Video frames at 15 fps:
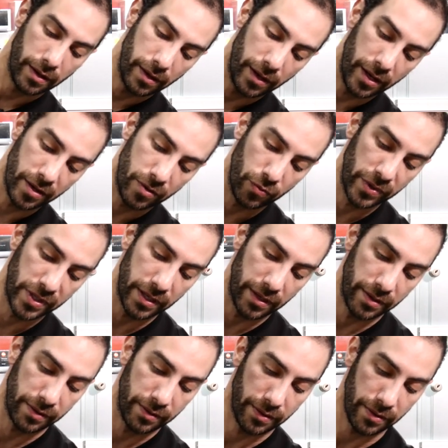and with
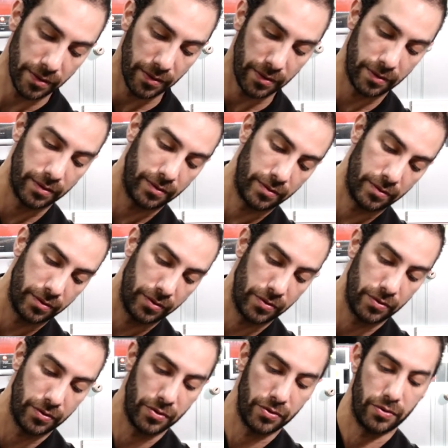the,
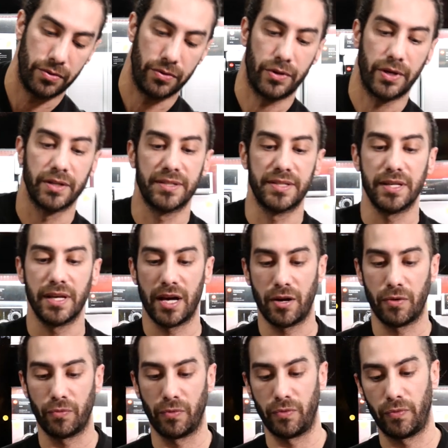you can see
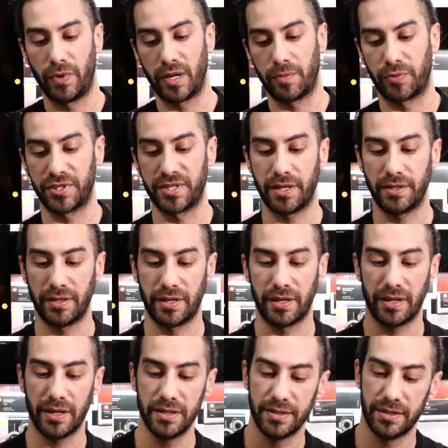how well presented it
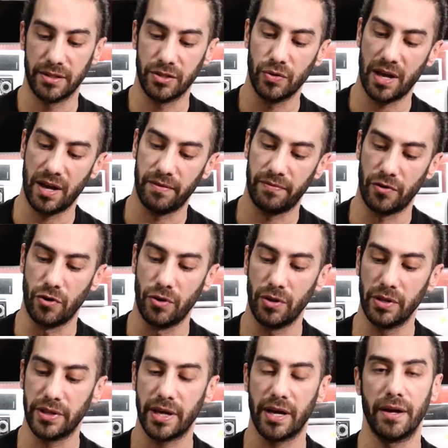is. You have
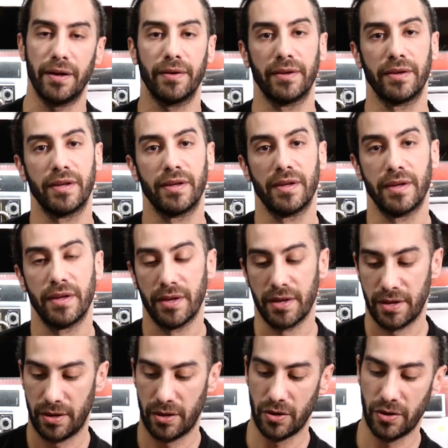all the
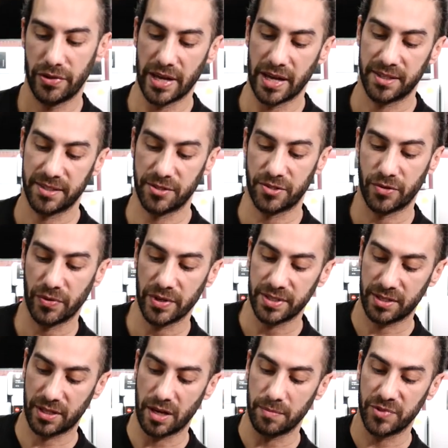
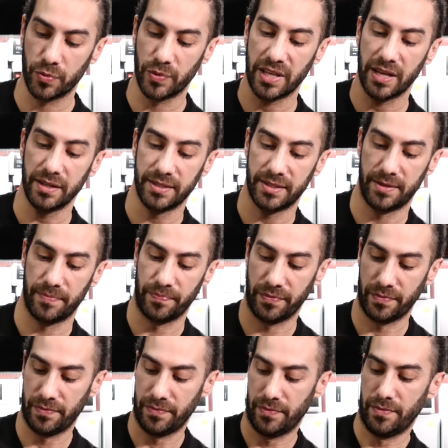accessories comes with it.
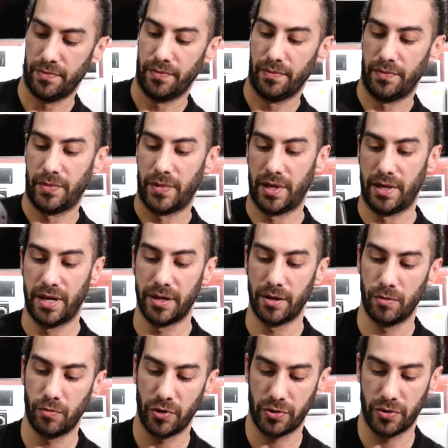and
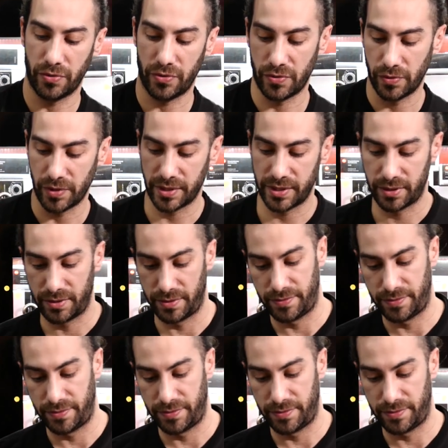I'll walk you through it.